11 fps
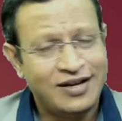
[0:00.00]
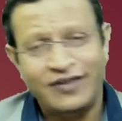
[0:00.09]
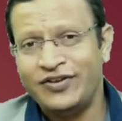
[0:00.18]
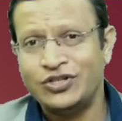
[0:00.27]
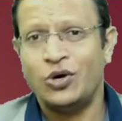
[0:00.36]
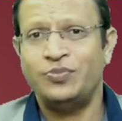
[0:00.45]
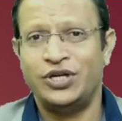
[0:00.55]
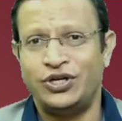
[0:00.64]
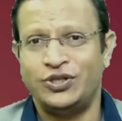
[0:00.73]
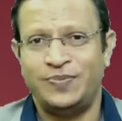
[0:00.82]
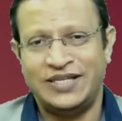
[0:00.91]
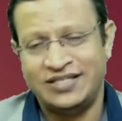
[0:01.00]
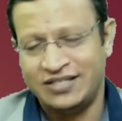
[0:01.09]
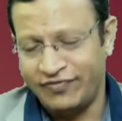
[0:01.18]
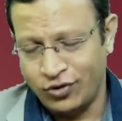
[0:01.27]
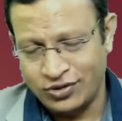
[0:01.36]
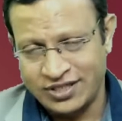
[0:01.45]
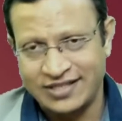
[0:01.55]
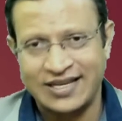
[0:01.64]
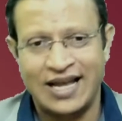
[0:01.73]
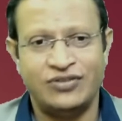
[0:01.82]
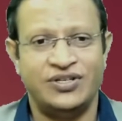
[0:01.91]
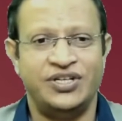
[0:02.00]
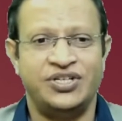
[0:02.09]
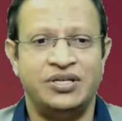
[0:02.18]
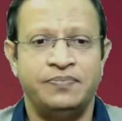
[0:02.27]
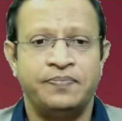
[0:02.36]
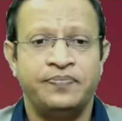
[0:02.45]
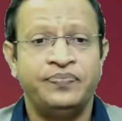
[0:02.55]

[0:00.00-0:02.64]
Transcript: If it is objective space, it's of course it is hallucination.